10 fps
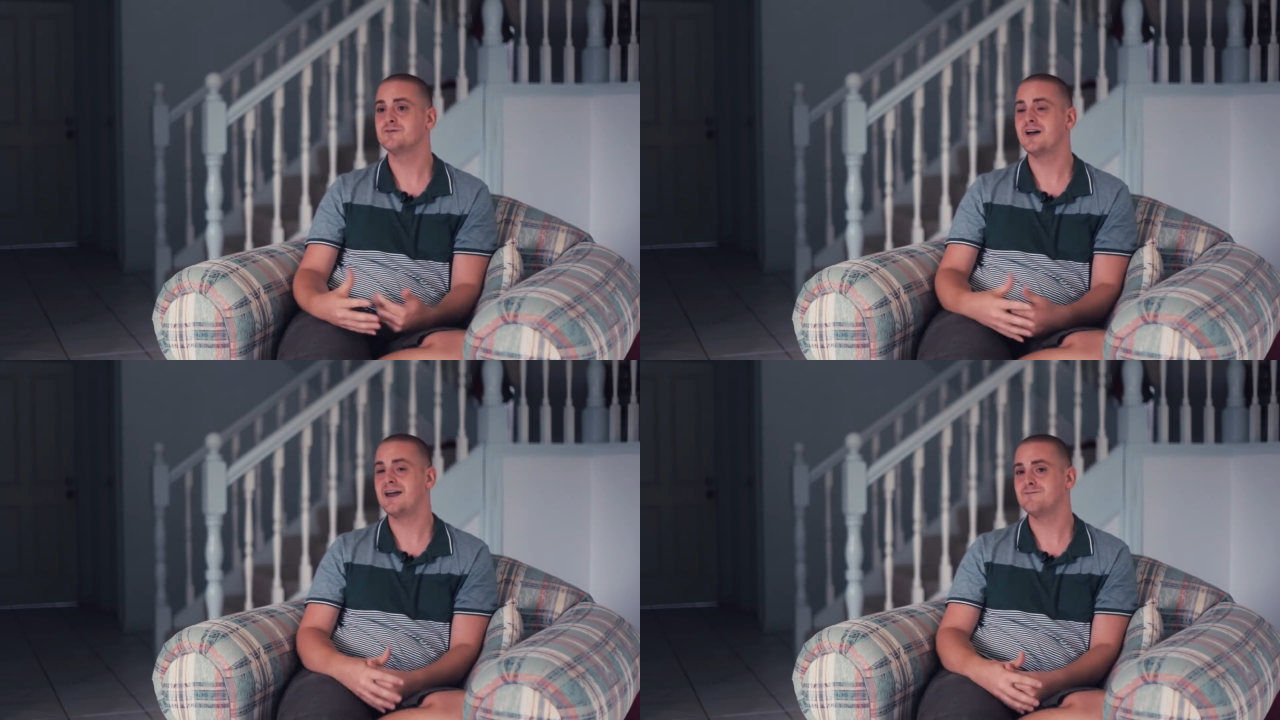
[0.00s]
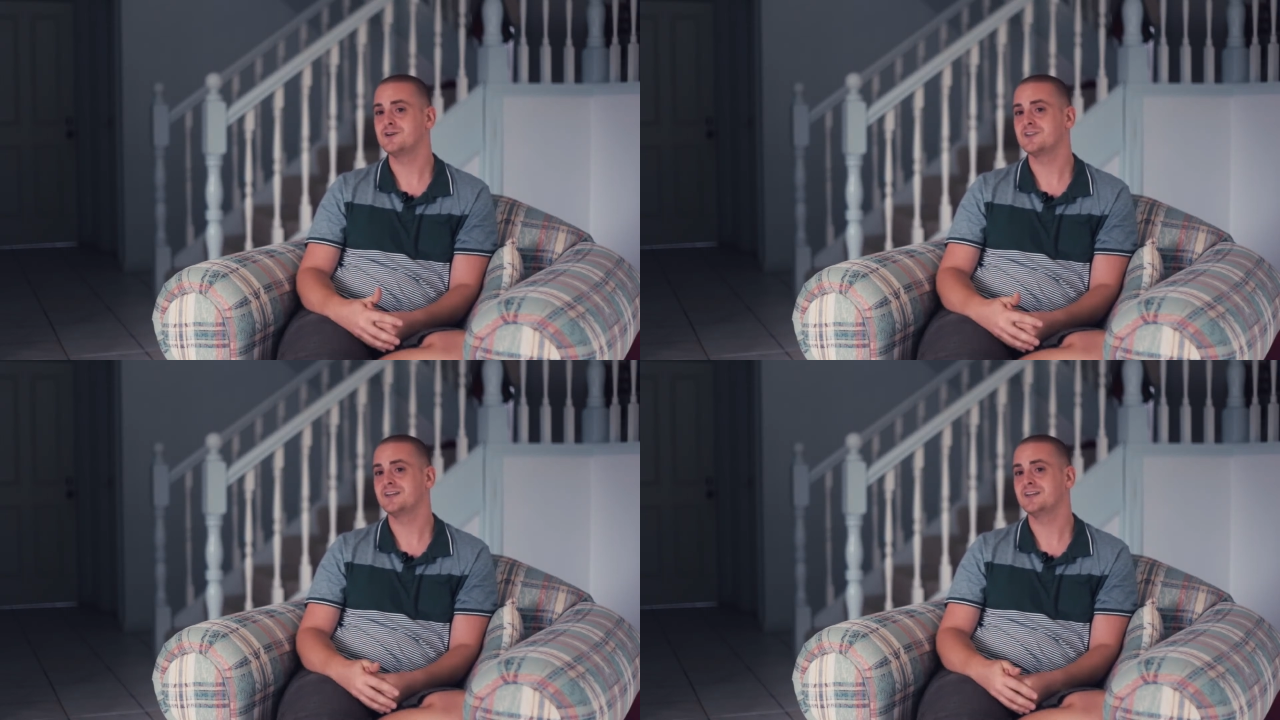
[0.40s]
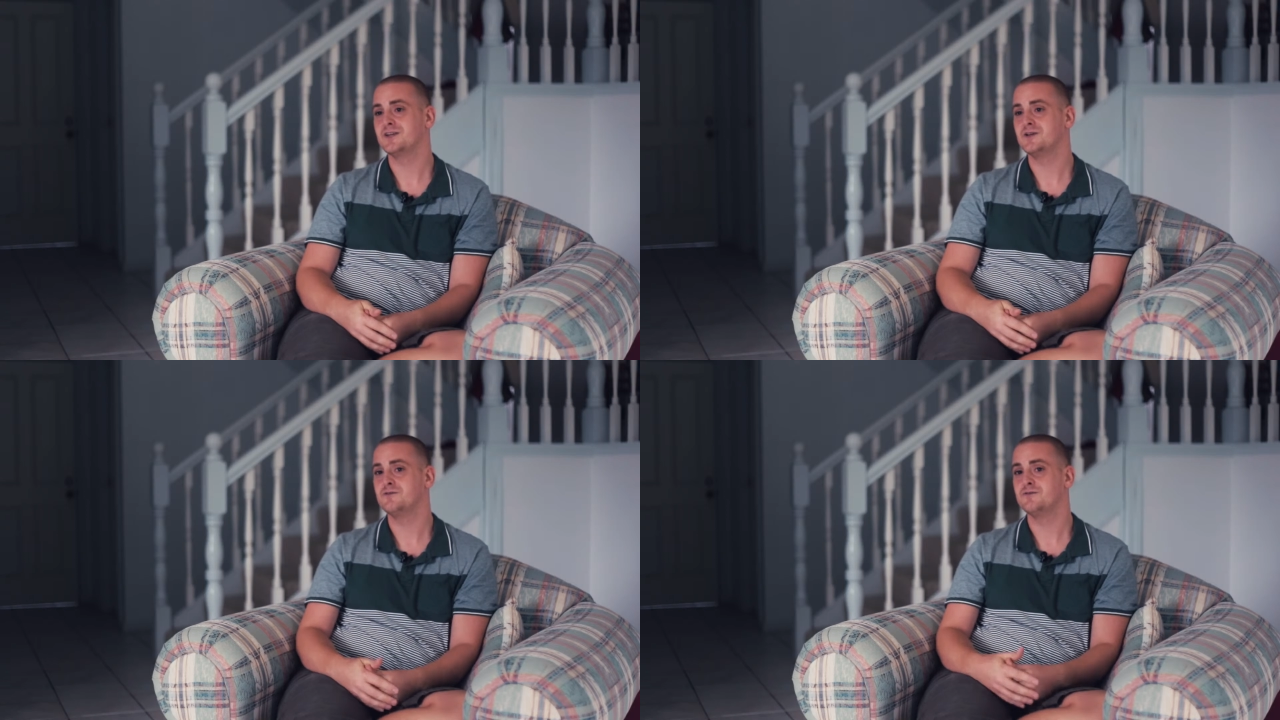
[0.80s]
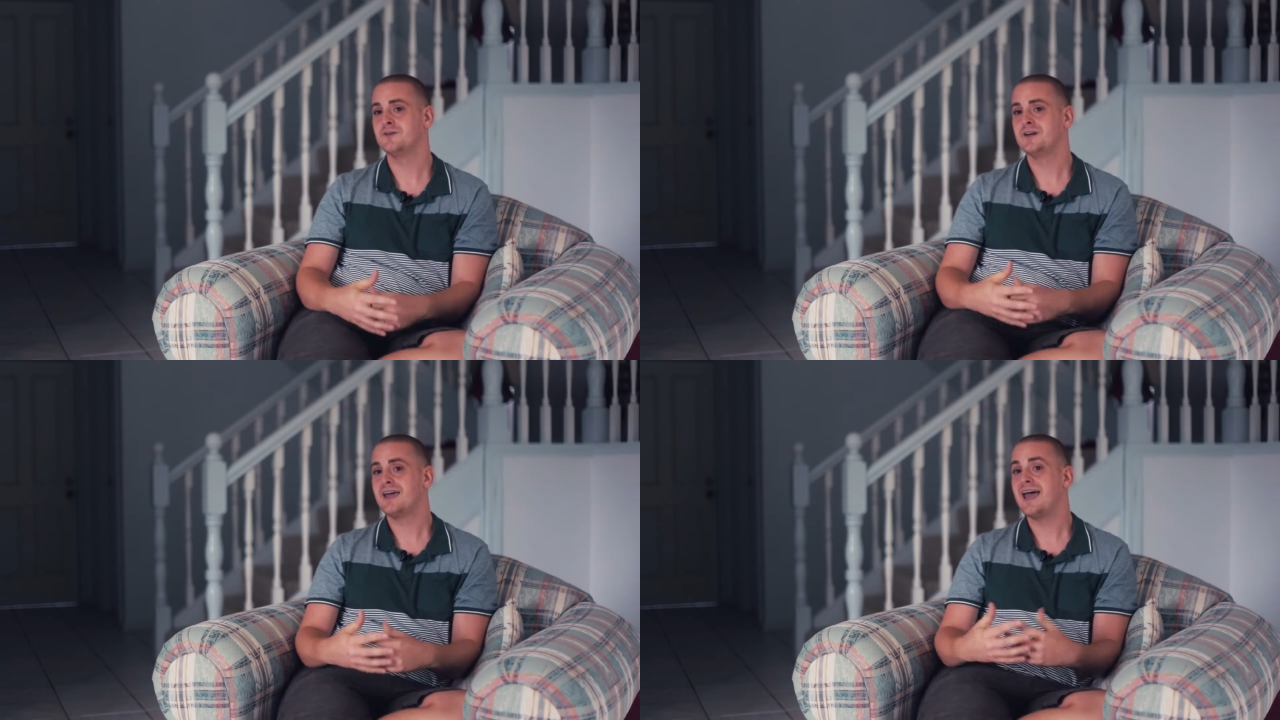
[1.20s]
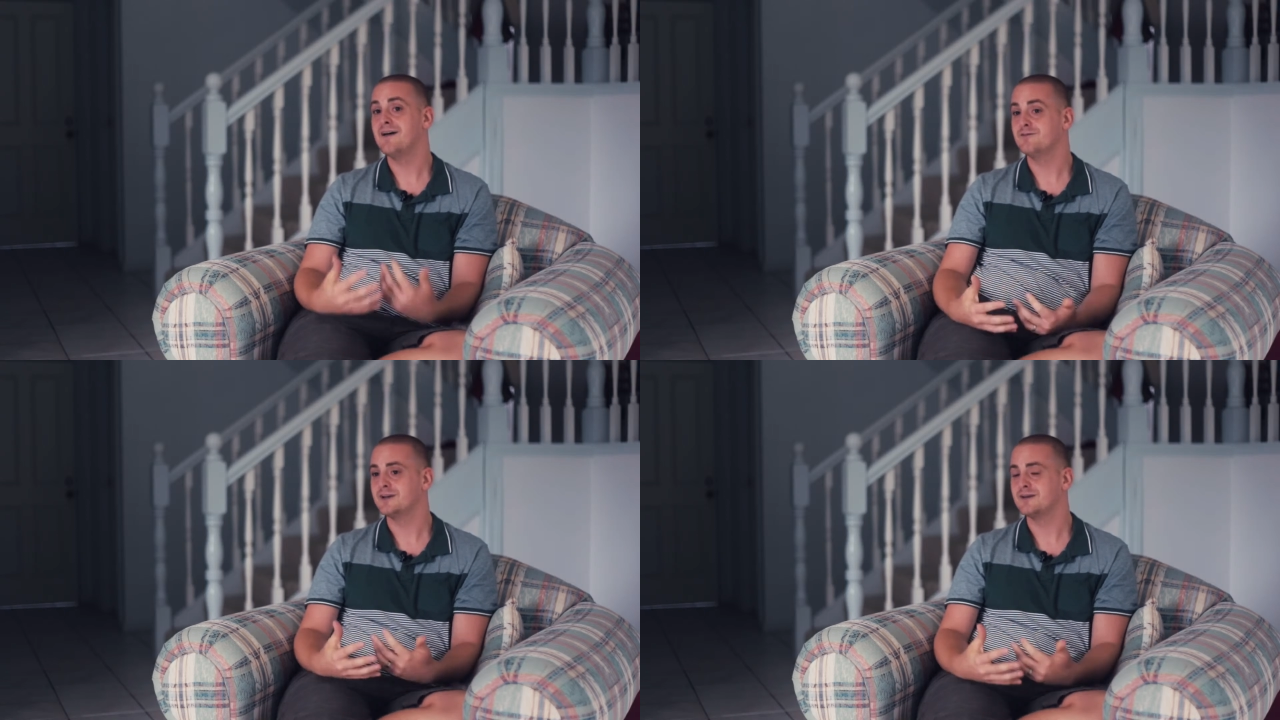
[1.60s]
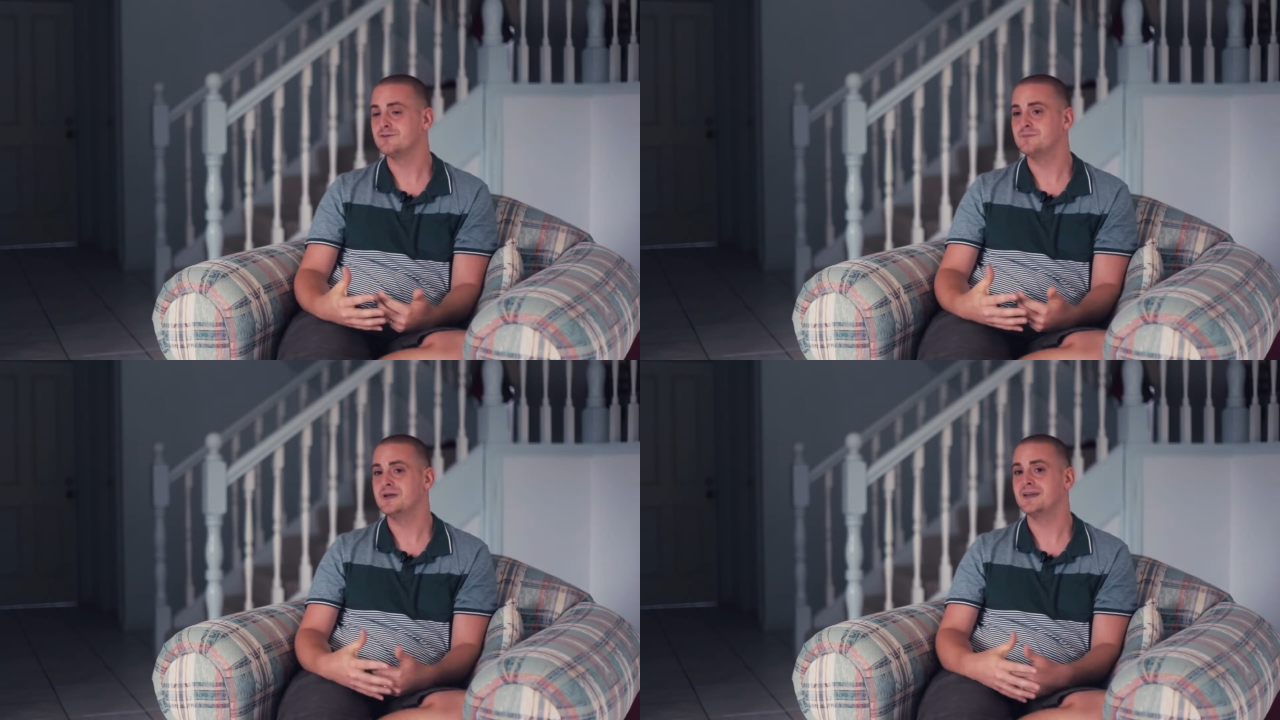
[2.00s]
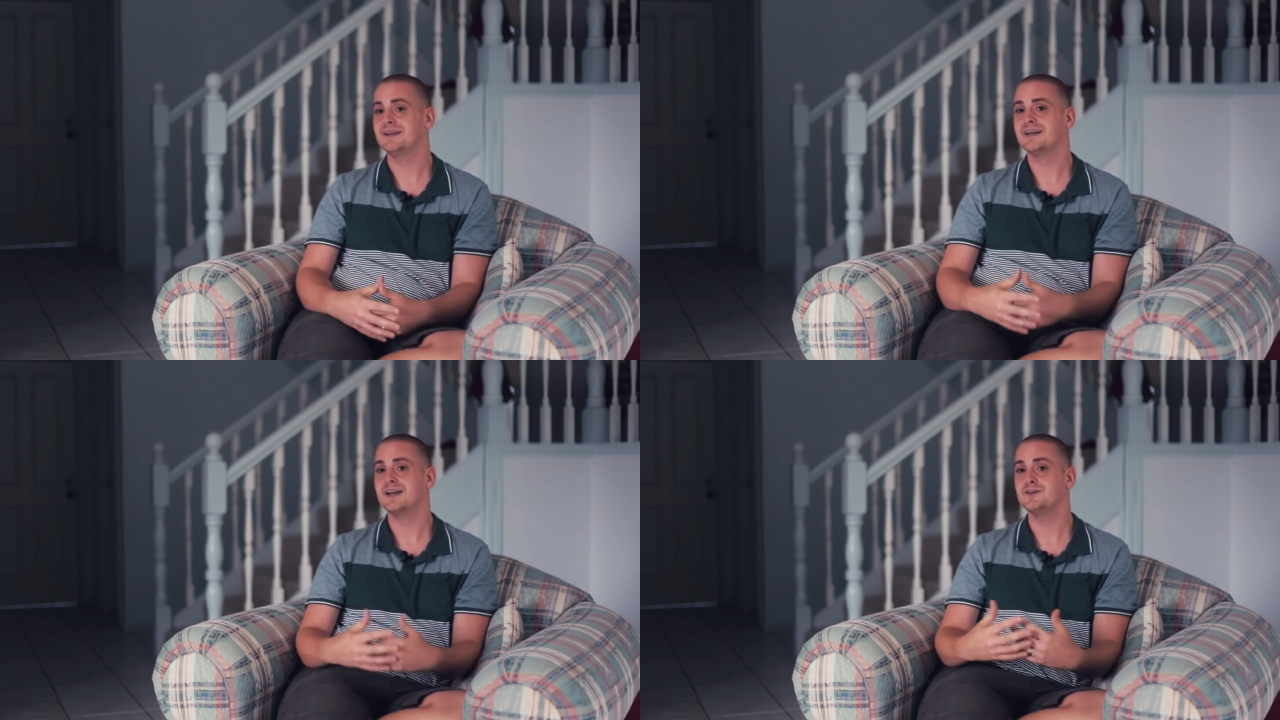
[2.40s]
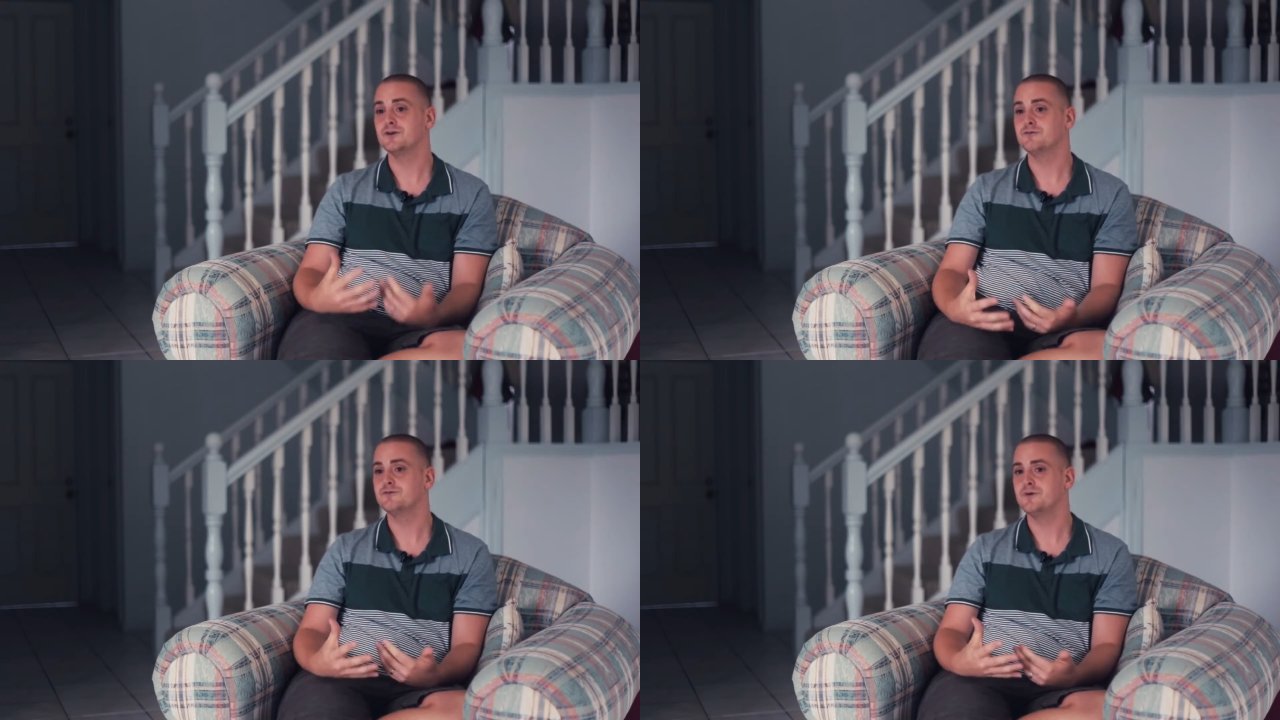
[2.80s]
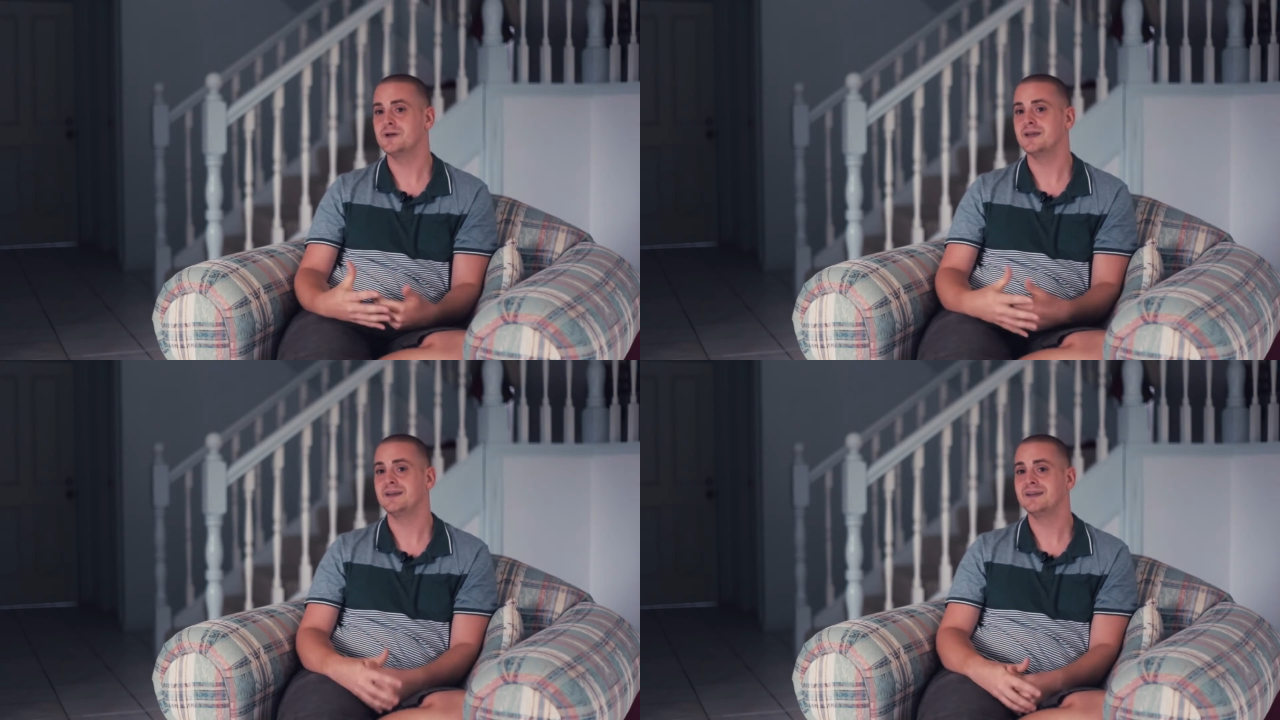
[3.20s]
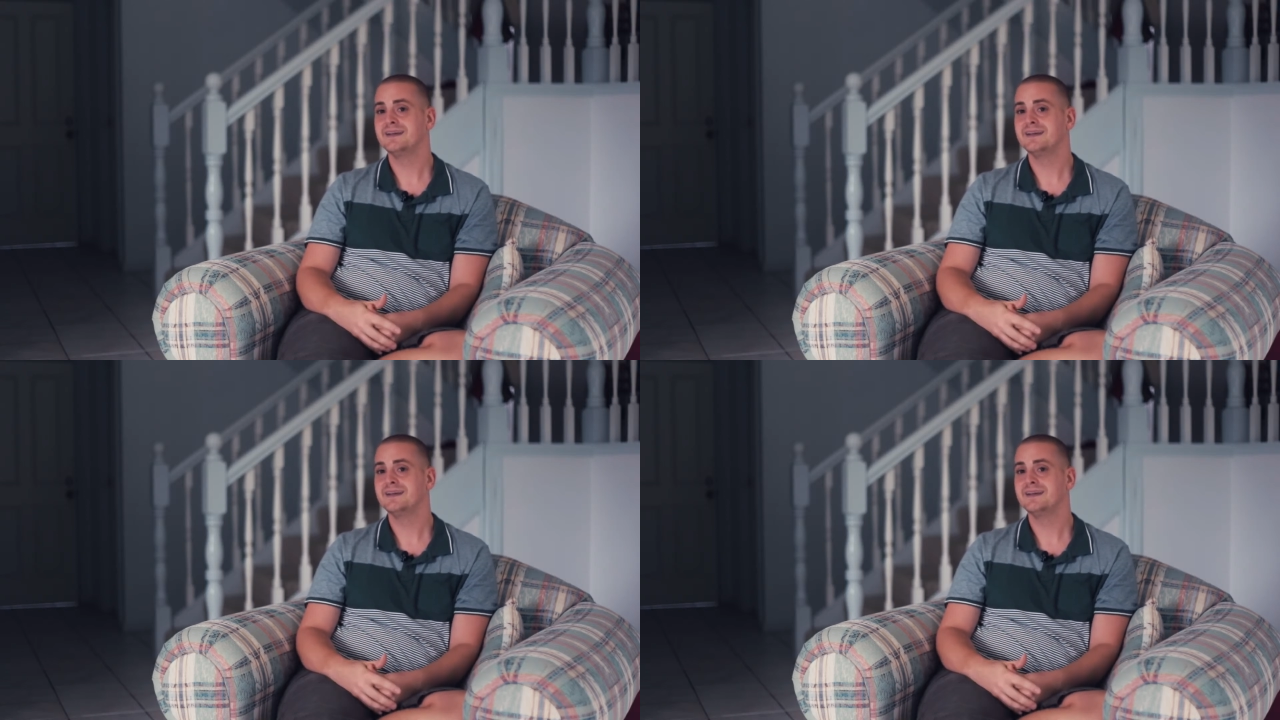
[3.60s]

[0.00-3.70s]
for everything that you've ever given me and done for me.